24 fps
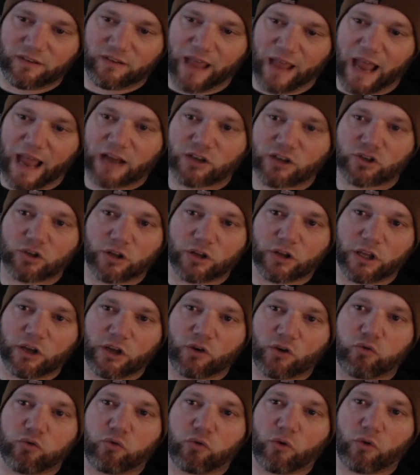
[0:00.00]
actually
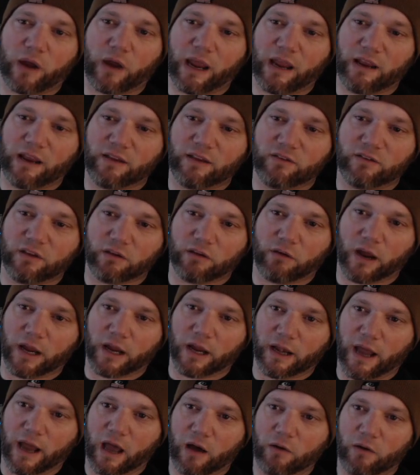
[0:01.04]
crazy right
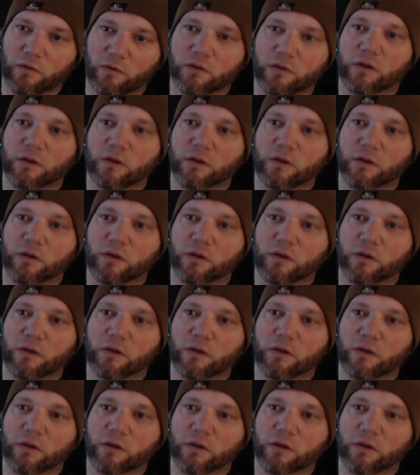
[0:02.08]
now.